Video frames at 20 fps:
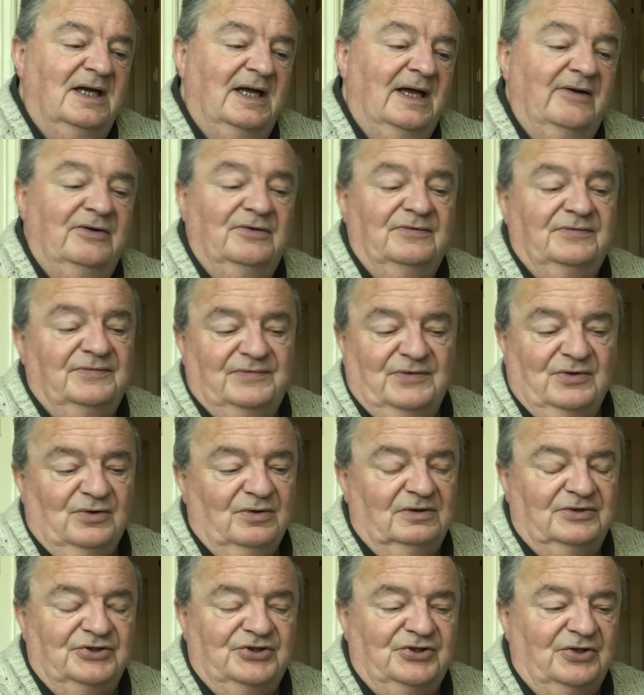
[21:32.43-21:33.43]
Out of
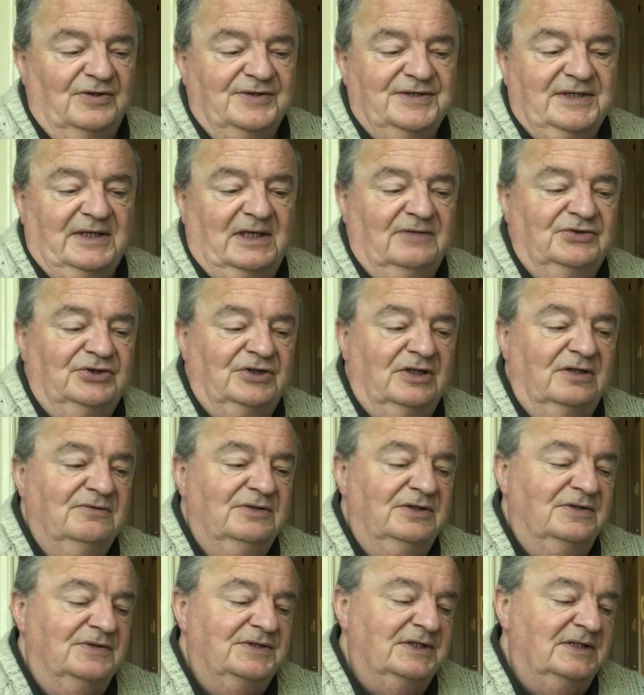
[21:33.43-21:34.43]
all the shots that I've
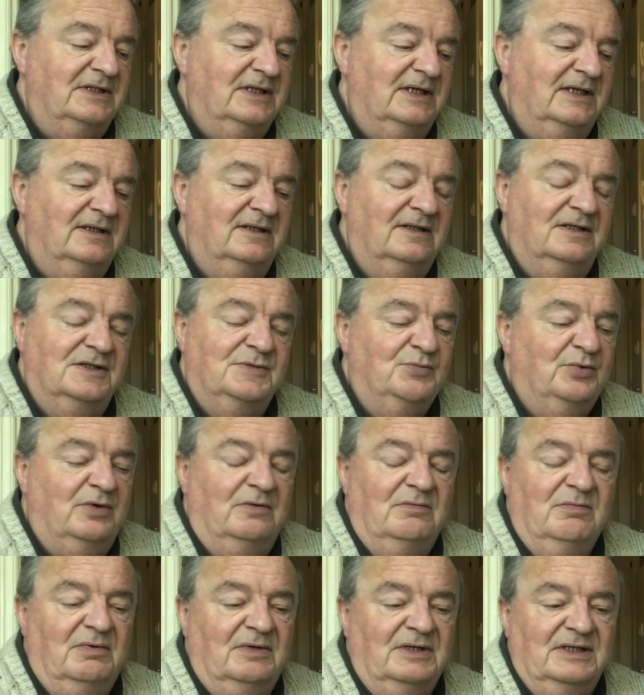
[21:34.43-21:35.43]
shown you today, there's
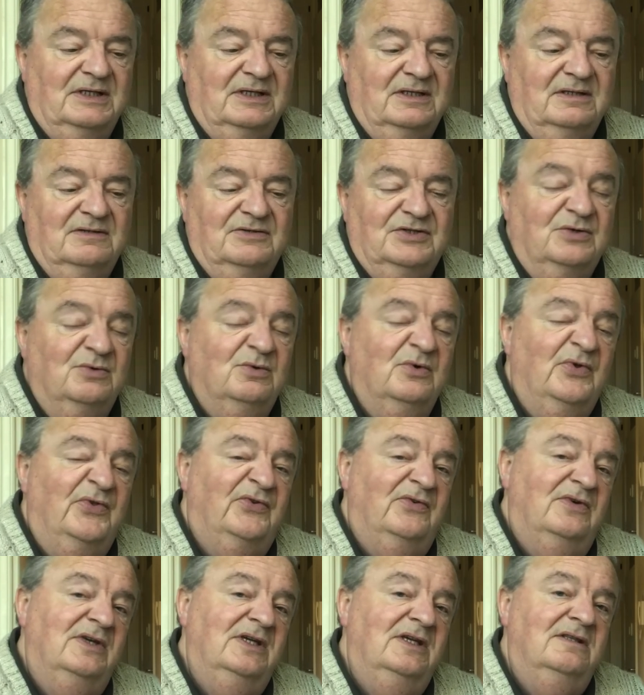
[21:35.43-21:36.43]
probably two or
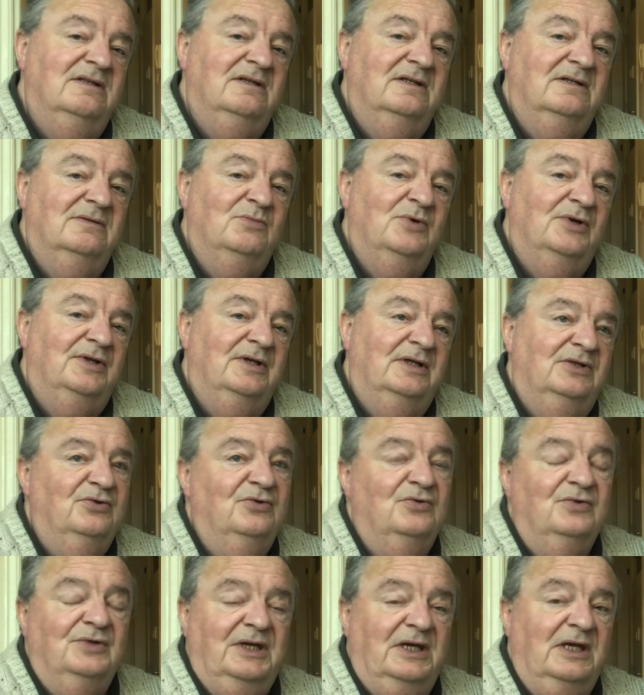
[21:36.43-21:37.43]
three that are what I
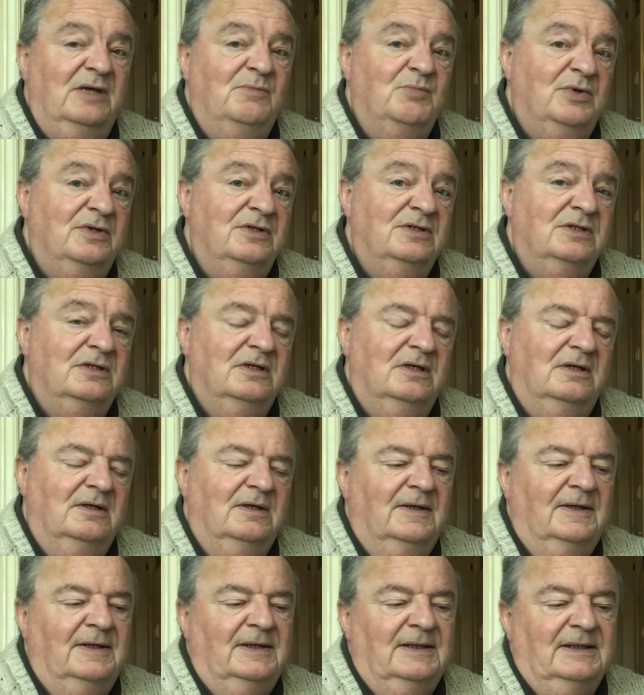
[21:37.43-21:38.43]
call keepers.
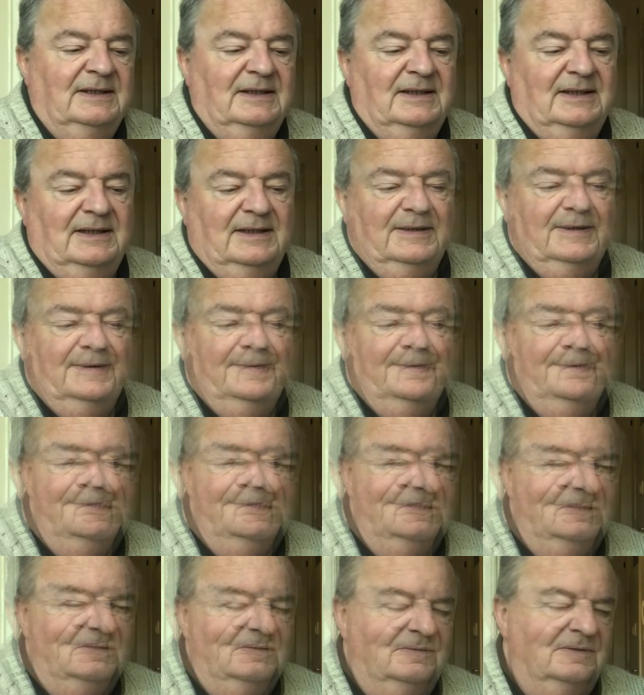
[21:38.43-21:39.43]

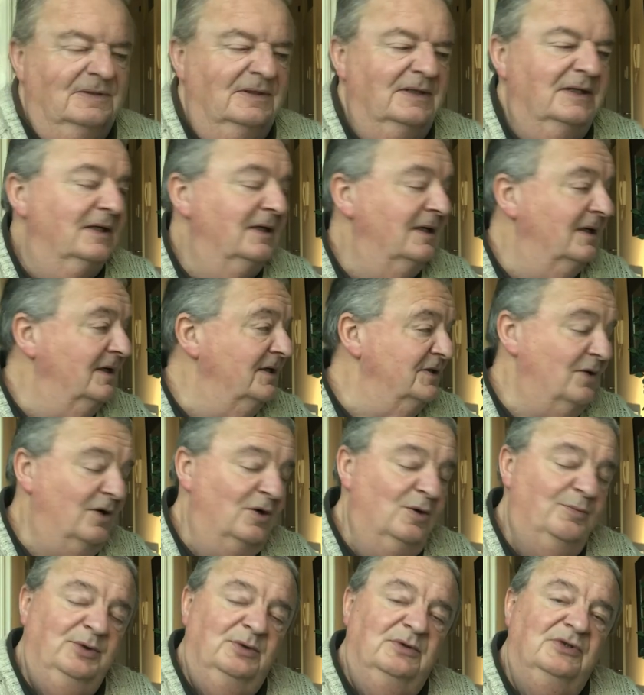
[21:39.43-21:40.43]
So I
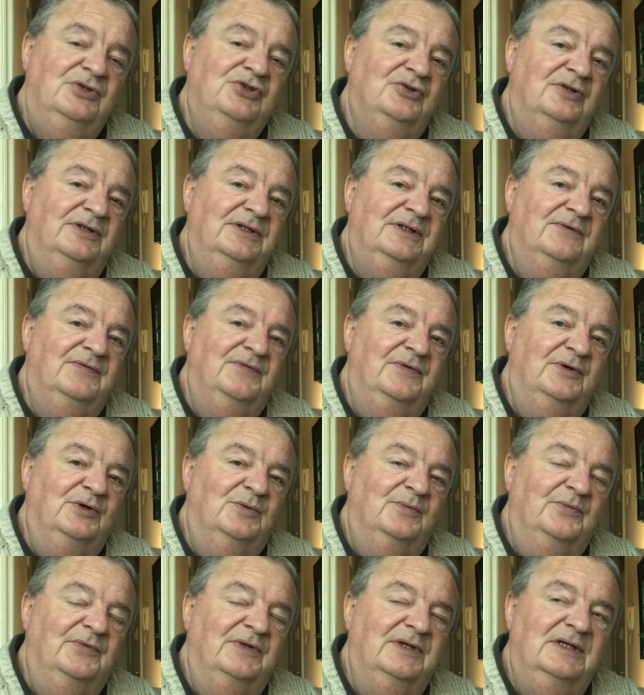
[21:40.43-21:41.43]
hope you enjoyed the
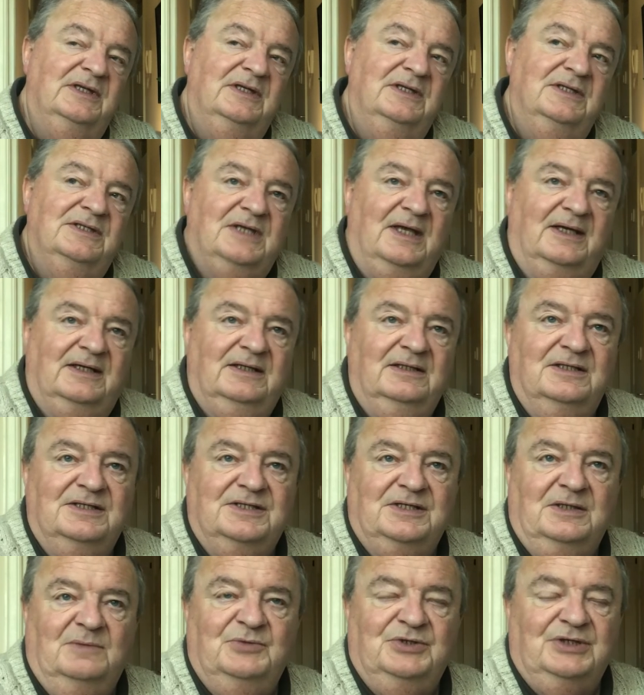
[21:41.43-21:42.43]
film. The second
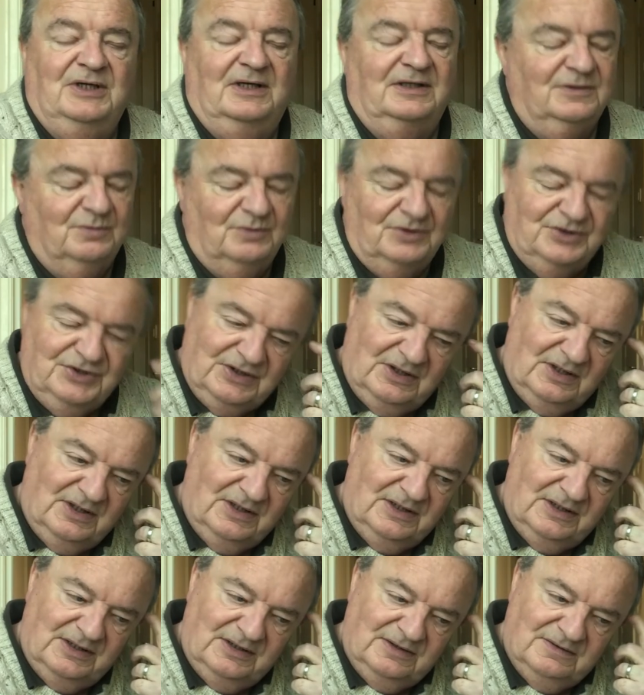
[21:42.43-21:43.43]
subject which
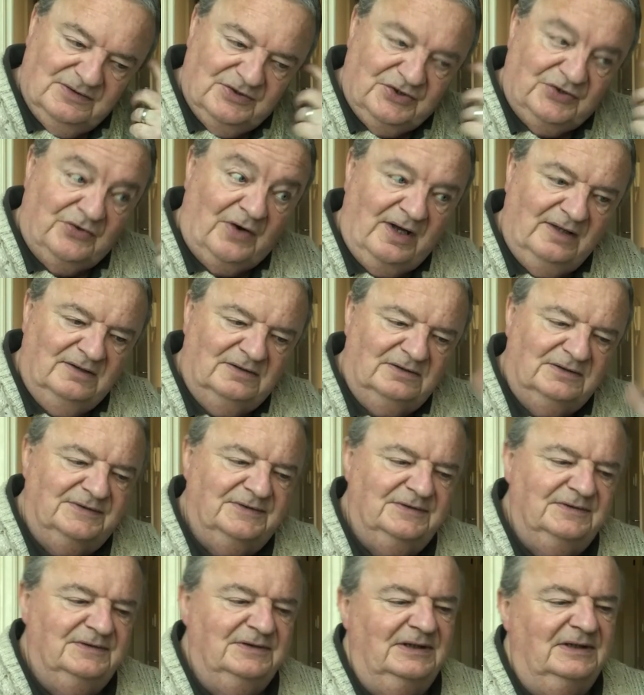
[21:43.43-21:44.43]
I
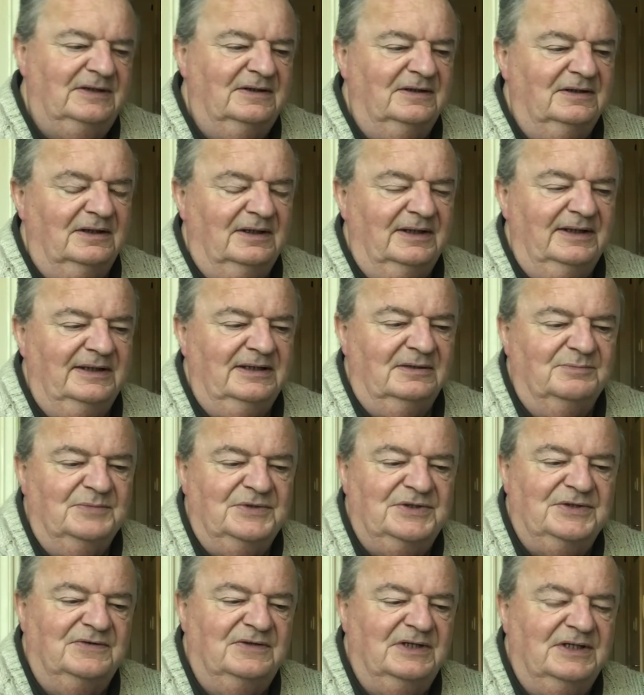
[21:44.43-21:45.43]
trailed in the lead up
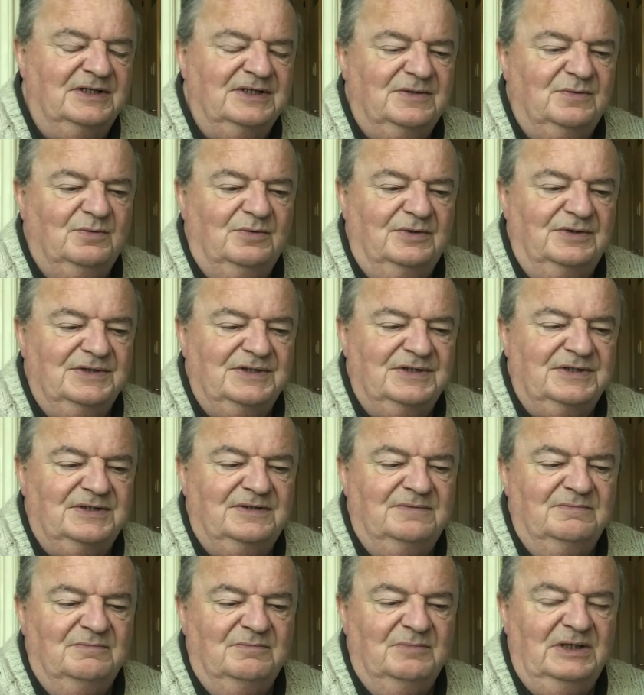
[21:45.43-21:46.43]
to this was
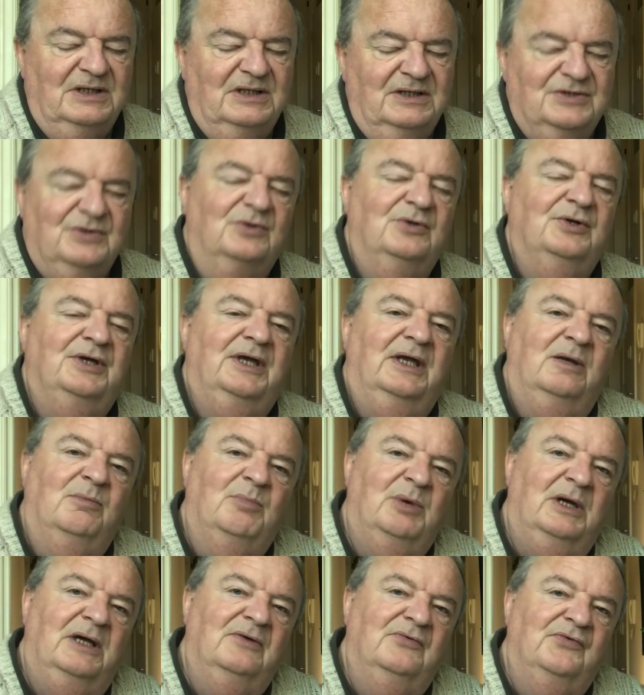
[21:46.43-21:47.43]
me talking
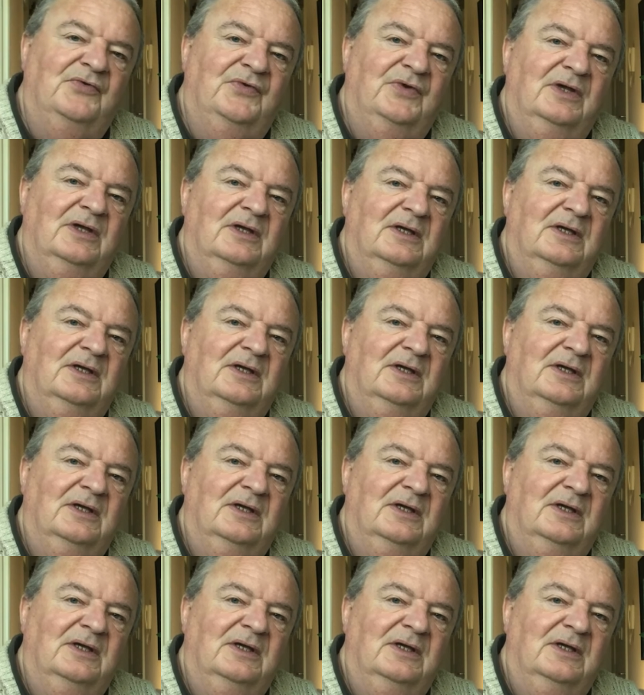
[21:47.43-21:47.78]
about